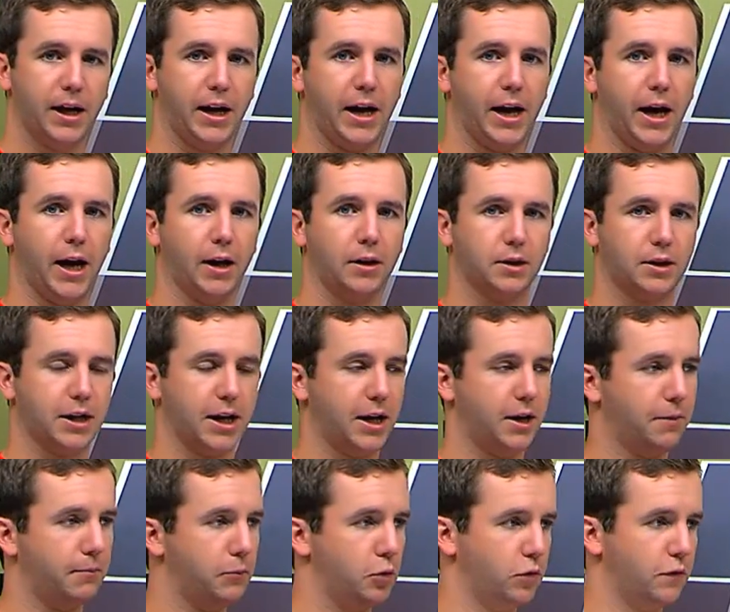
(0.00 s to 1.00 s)
and
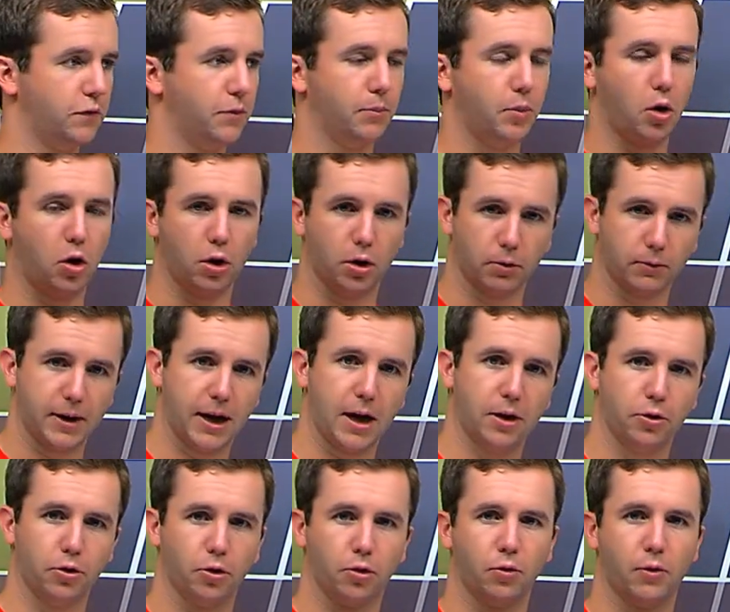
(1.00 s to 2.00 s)
kind of move the ball
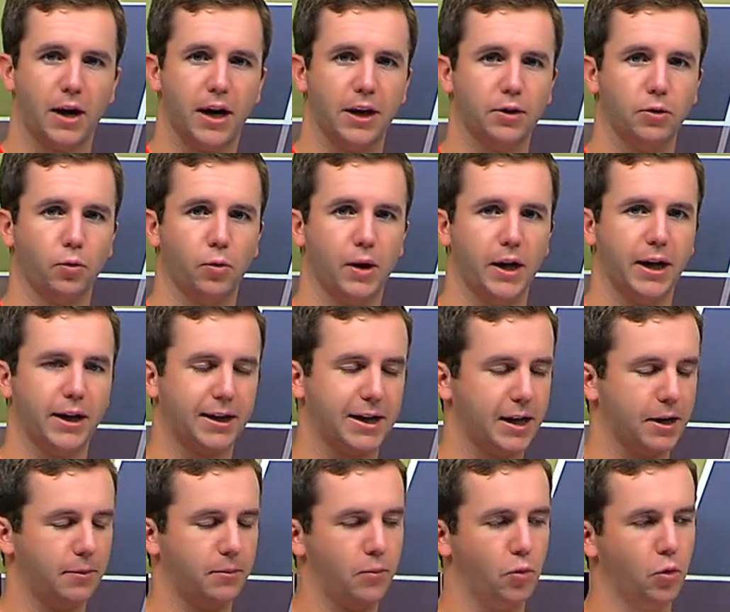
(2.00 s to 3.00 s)
around or grind away,
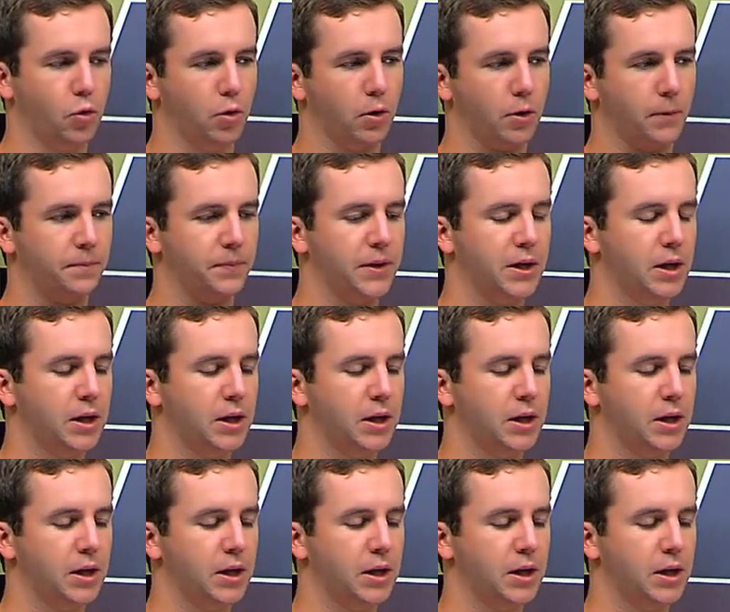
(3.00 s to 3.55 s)
kind of more